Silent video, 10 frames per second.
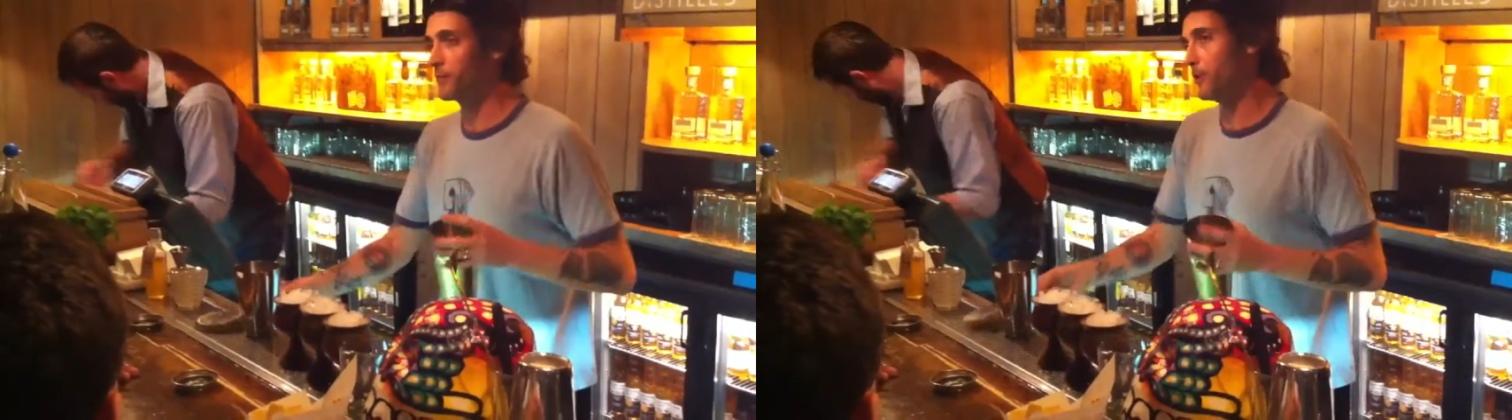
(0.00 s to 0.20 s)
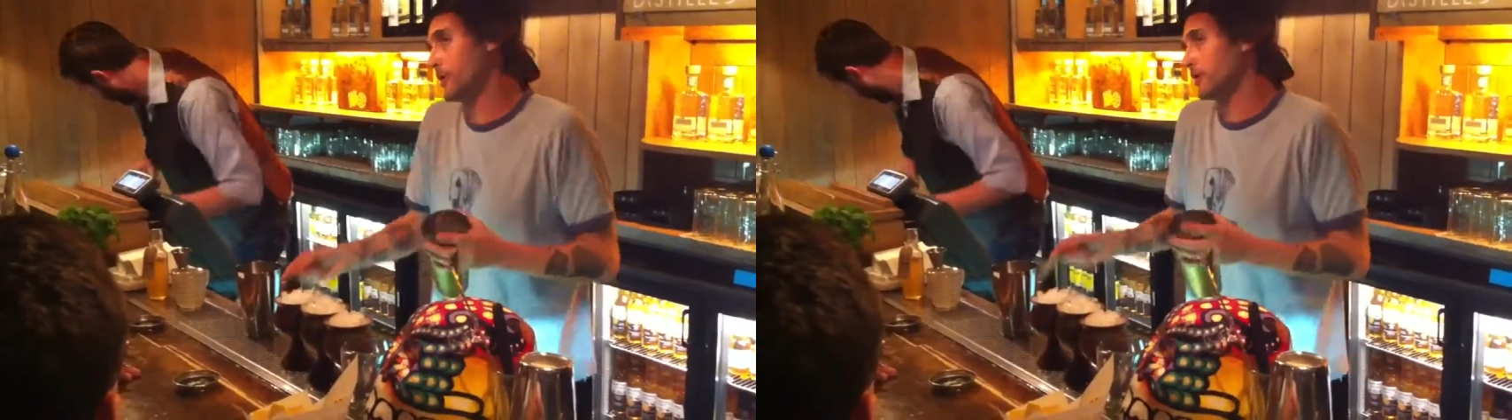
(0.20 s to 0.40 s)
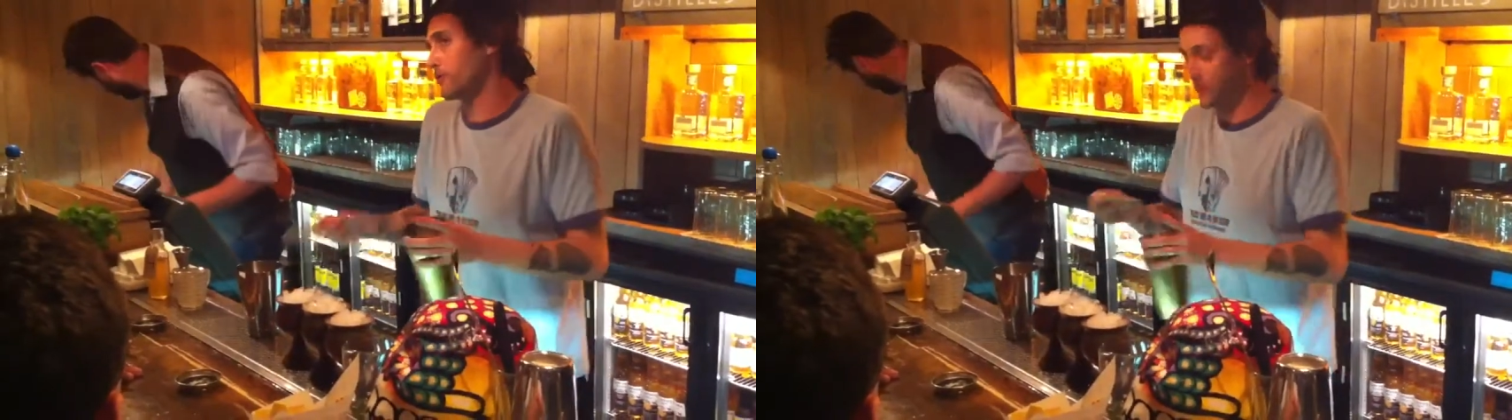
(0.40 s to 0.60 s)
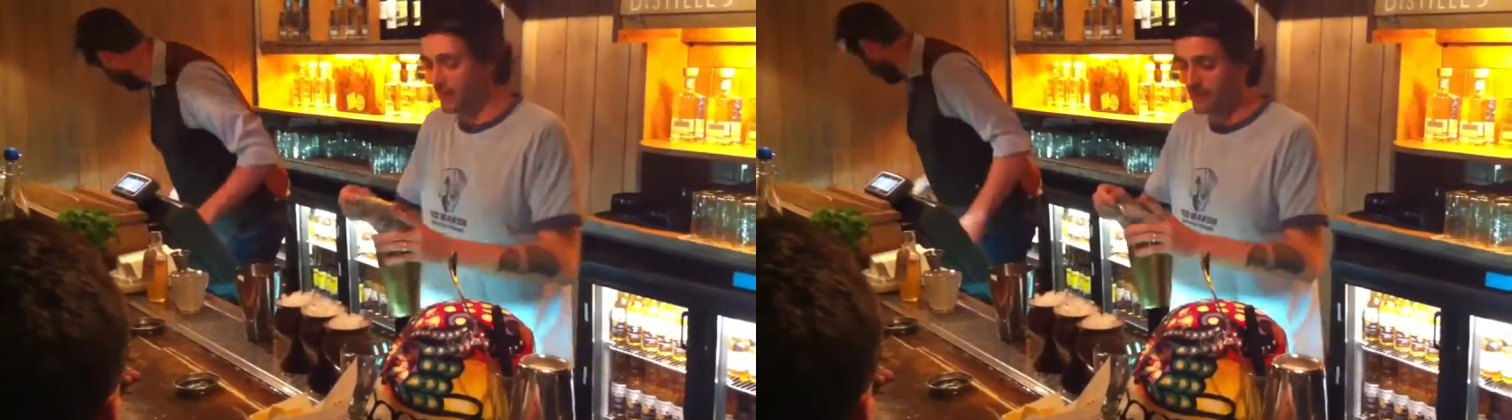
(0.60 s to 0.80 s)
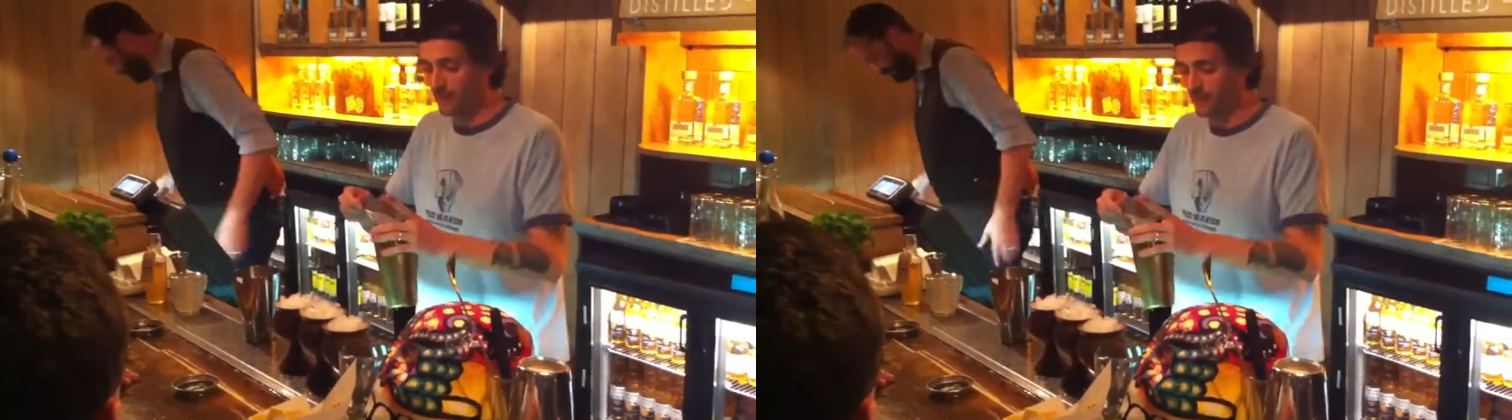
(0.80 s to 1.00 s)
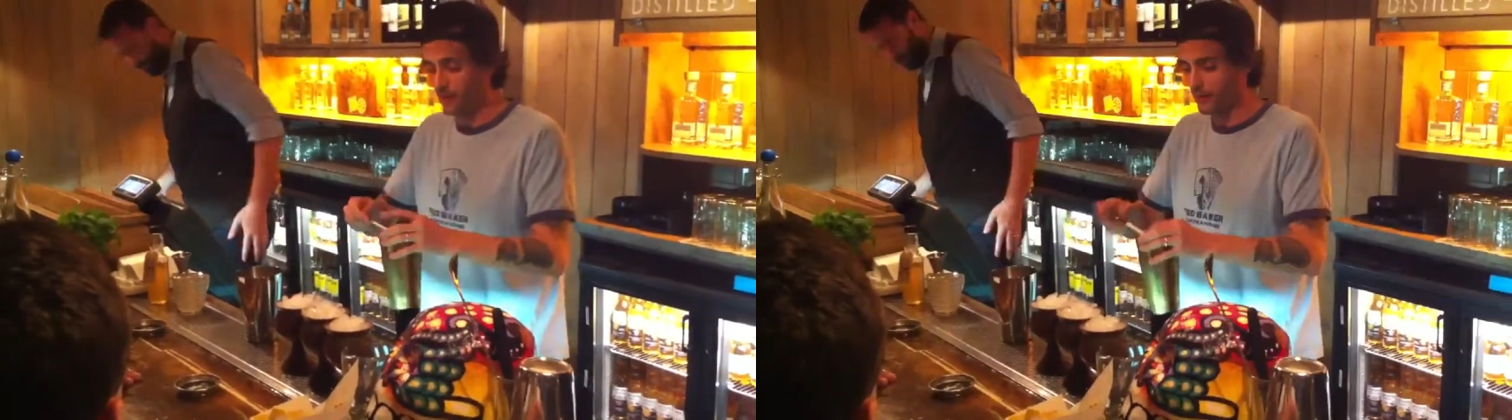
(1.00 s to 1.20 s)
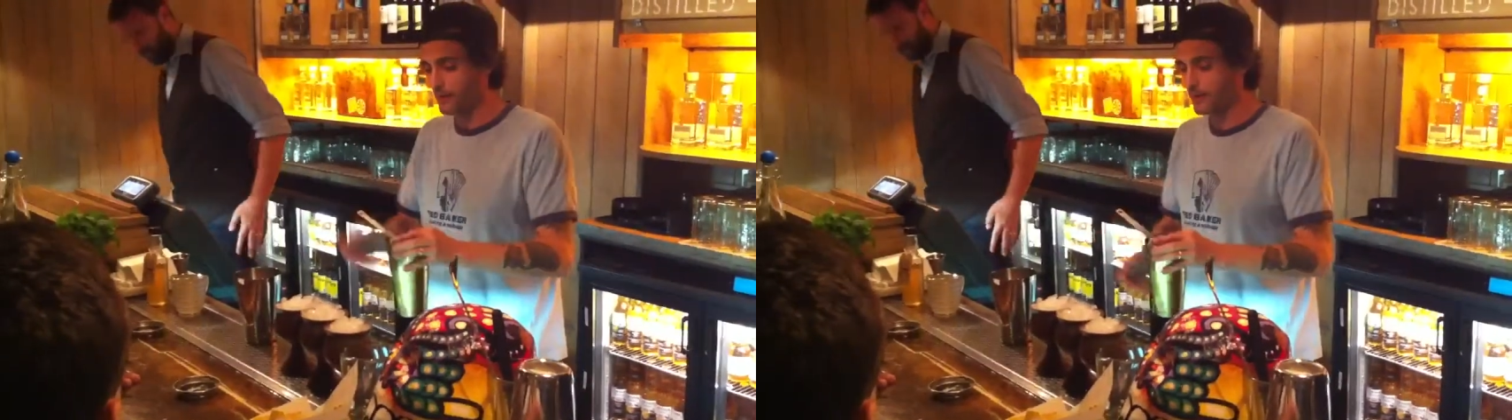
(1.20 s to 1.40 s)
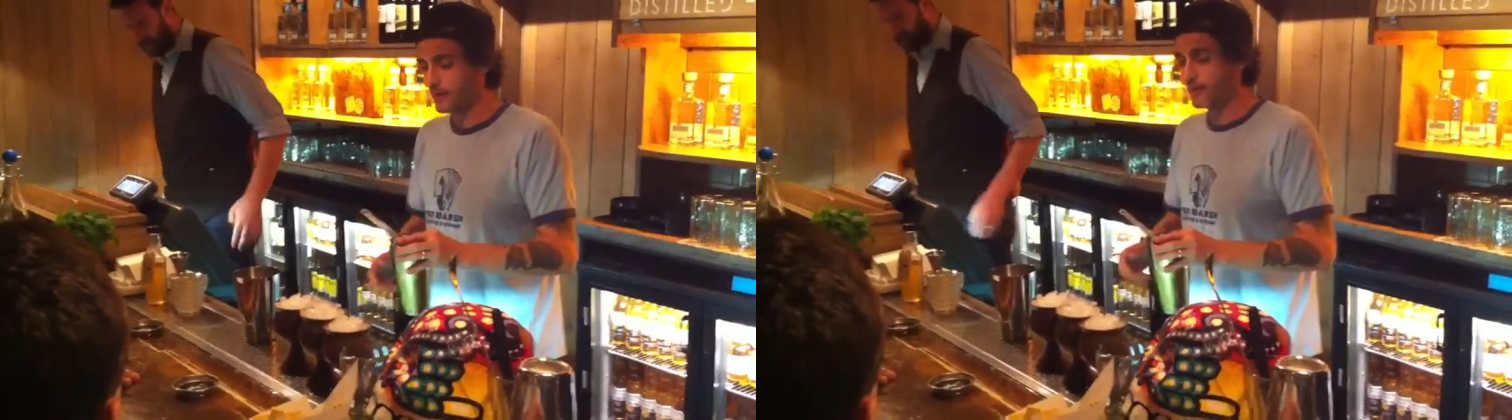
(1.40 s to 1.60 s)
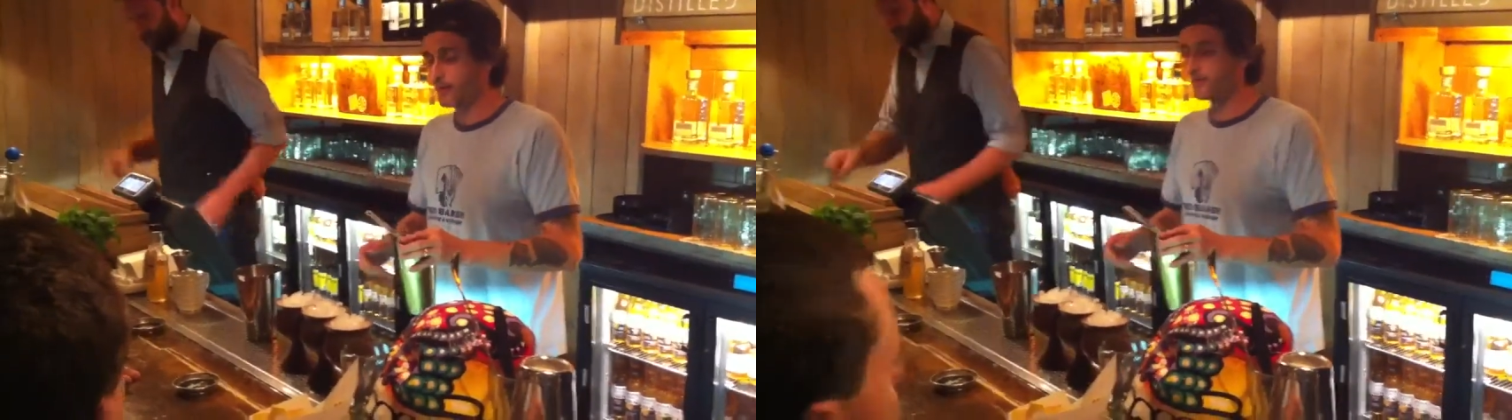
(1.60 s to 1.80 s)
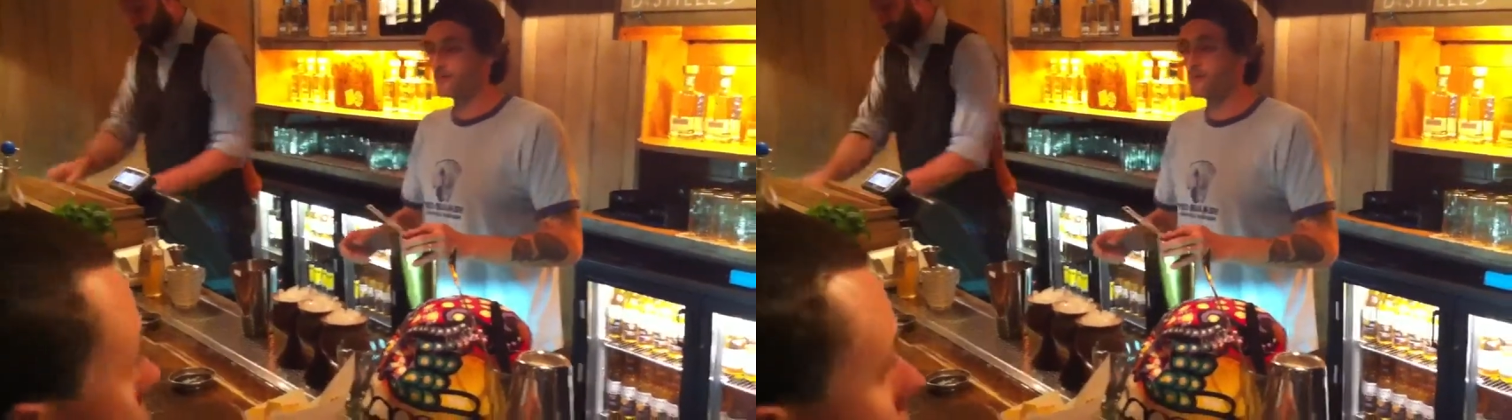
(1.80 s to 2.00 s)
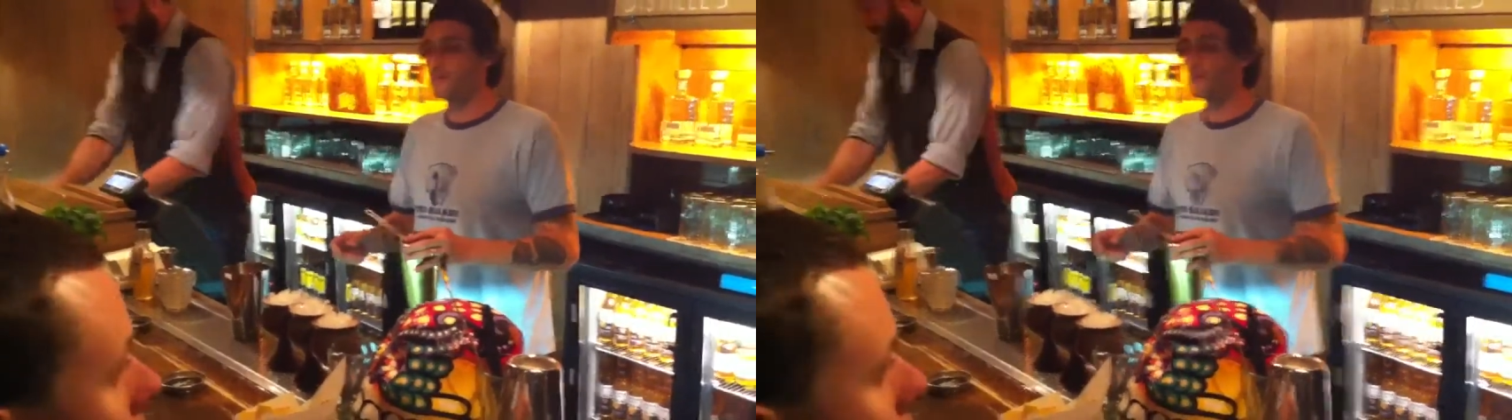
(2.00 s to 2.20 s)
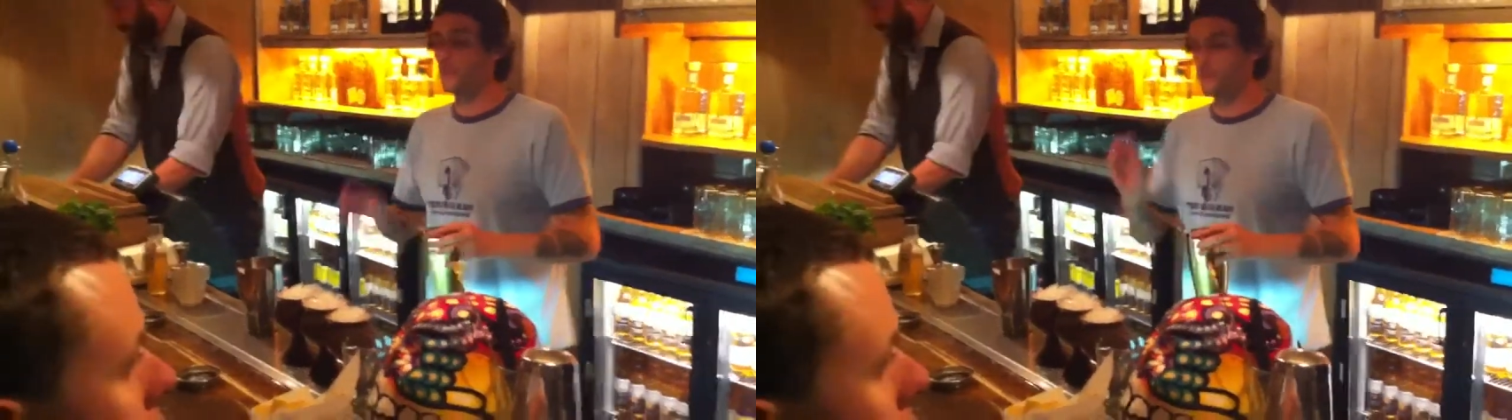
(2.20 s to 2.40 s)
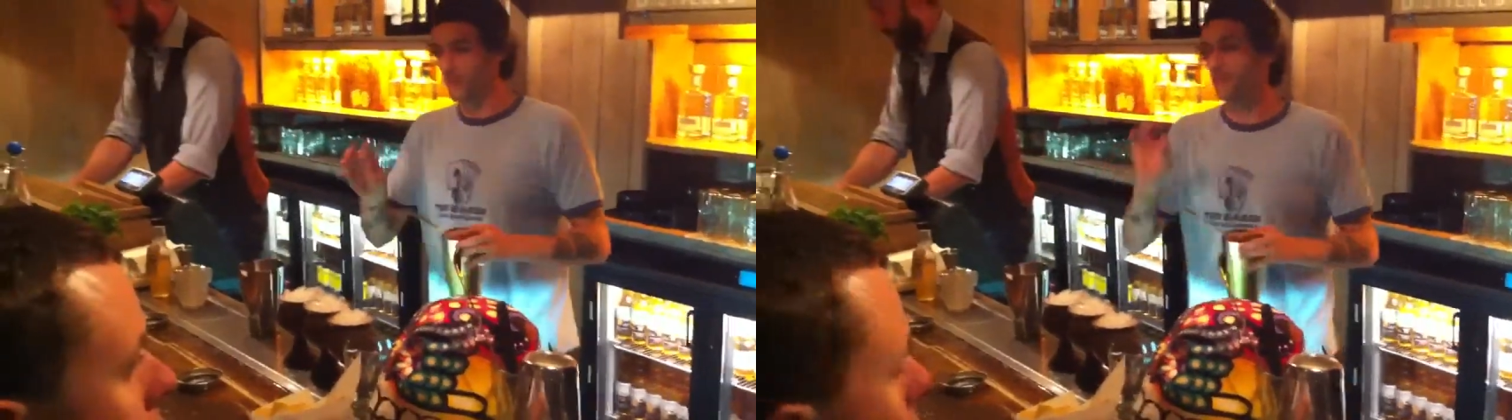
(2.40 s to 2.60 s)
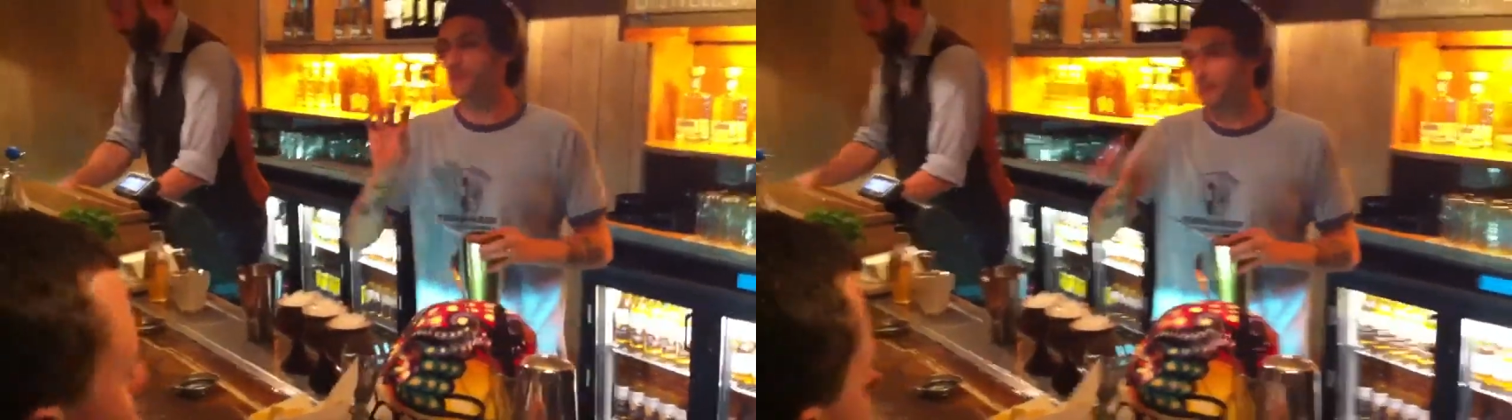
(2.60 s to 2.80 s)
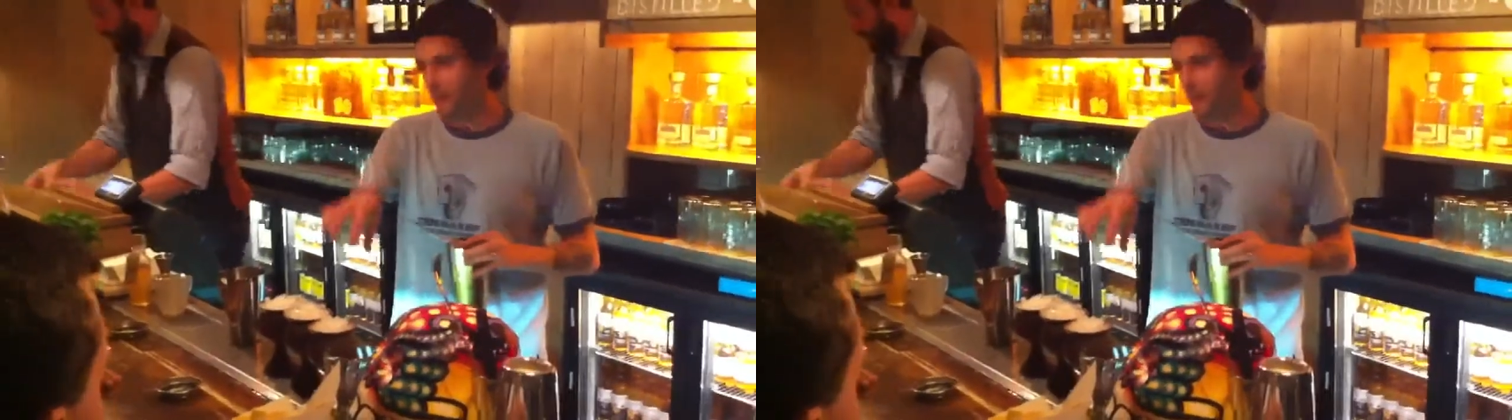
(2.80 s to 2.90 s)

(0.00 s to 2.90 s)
when you can create something, a flavor that